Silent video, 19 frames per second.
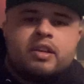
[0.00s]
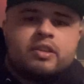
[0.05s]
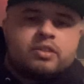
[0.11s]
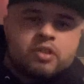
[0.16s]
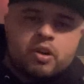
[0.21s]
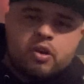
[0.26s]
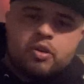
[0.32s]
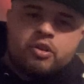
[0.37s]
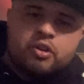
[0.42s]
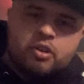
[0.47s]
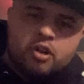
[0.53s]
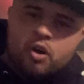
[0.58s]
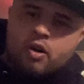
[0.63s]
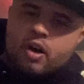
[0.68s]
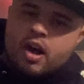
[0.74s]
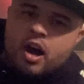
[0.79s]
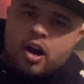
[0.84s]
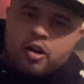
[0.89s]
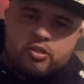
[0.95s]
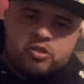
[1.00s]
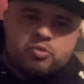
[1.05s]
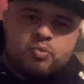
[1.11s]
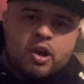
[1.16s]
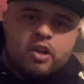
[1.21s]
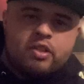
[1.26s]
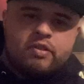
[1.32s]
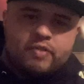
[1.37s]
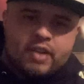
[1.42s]
So, all those
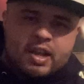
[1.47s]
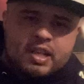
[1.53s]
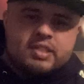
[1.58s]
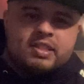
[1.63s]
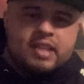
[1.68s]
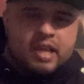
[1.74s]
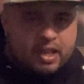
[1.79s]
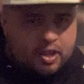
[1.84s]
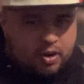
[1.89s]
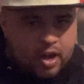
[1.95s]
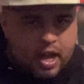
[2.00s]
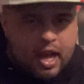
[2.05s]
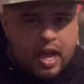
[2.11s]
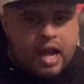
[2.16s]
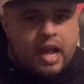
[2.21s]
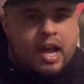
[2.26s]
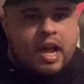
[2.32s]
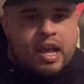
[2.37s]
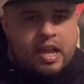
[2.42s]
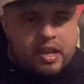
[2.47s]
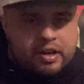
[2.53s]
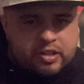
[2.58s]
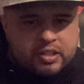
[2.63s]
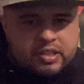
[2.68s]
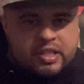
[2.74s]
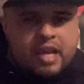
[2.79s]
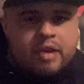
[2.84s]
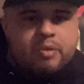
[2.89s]
Wilder fans, I
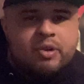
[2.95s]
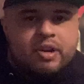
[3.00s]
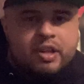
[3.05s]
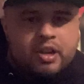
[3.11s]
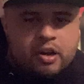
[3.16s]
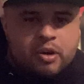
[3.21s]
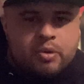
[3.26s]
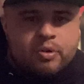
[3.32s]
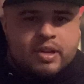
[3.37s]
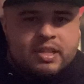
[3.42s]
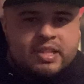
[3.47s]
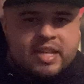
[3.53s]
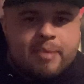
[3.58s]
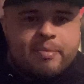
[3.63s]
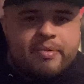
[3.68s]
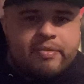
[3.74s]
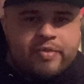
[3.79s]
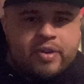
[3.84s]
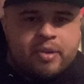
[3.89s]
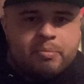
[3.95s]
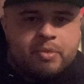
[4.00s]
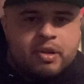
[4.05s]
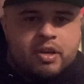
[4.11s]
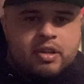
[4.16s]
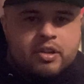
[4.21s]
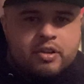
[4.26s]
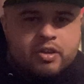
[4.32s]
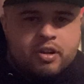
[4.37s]
understand where he's coming from.
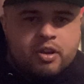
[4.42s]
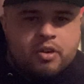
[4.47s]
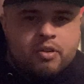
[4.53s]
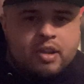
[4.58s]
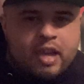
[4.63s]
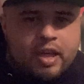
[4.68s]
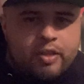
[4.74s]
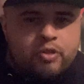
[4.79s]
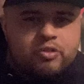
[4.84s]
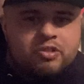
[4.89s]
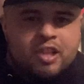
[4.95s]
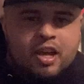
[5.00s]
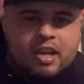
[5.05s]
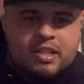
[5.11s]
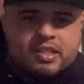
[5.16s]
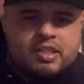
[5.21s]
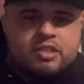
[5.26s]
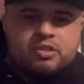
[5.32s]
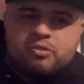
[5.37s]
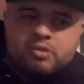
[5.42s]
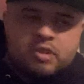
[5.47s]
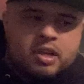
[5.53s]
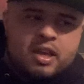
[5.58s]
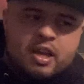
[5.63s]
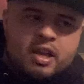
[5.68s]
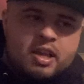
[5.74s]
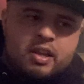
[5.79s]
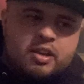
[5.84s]
Not those losses.
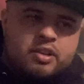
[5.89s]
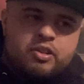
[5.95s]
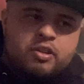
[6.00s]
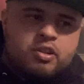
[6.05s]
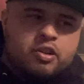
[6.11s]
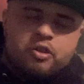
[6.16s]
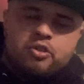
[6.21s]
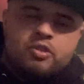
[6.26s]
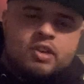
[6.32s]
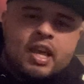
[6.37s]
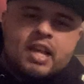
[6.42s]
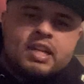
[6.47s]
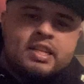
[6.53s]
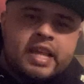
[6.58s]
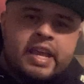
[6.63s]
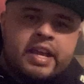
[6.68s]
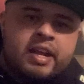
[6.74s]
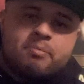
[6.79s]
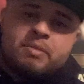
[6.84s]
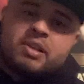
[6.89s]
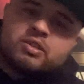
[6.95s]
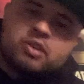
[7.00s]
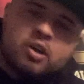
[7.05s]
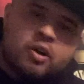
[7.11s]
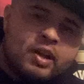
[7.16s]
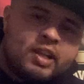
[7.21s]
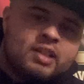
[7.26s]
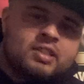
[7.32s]
You can't take him as
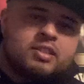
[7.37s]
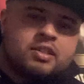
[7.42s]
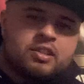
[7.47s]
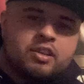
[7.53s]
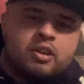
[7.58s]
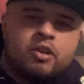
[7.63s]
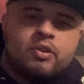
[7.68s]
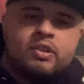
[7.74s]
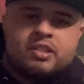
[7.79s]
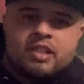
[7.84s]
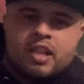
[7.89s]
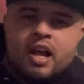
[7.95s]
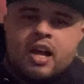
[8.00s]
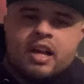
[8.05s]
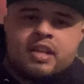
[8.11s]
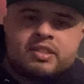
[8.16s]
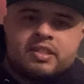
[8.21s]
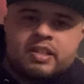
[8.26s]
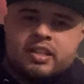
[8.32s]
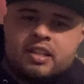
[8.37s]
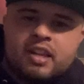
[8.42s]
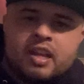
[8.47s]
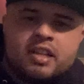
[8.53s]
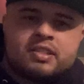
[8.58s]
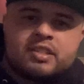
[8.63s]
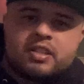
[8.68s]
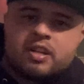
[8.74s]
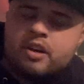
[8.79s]
all he's lost and he
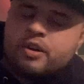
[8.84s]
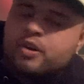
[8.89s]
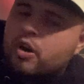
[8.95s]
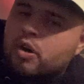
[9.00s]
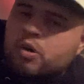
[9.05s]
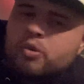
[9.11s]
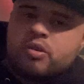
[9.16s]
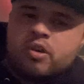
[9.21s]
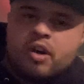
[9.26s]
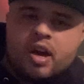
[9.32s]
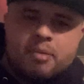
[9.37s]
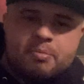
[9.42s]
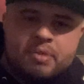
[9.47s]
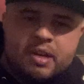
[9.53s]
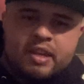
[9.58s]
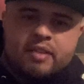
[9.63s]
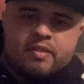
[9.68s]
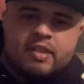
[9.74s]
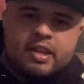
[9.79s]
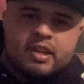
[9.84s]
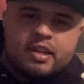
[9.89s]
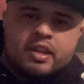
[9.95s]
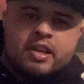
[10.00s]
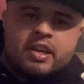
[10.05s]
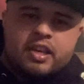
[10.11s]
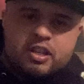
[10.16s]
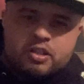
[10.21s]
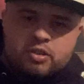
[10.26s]
lost it all. No, I believe that
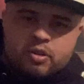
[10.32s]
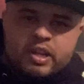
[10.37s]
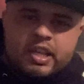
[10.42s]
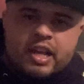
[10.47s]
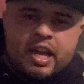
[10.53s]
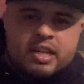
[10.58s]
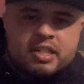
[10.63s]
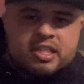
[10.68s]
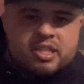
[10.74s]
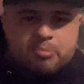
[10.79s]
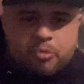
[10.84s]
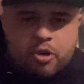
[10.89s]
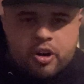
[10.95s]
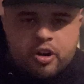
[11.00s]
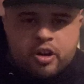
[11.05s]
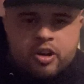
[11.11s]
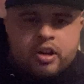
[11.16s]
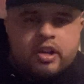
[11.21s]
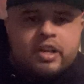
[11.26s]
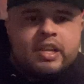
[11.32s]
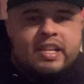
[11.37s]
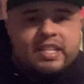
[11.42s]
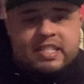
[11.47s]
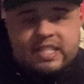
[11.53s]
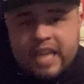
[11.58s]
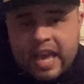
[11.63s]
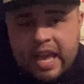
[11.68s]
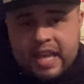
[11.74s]
he's only gotten smarter.
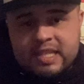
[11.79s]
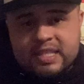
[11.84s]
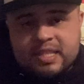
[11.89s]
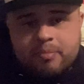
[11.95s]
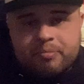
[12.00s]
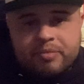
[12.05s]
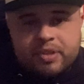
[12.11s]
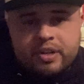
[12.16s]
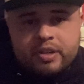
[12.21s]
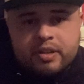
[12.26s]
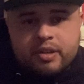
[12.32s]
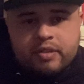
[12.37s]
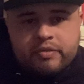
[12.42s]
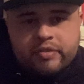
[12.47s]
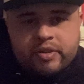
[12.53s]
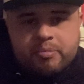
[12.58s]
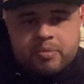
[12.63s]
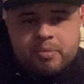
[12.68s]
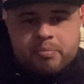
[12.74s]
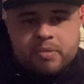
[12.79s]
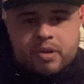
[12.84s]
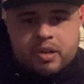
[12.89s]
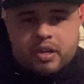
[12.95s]
He's gained something from it.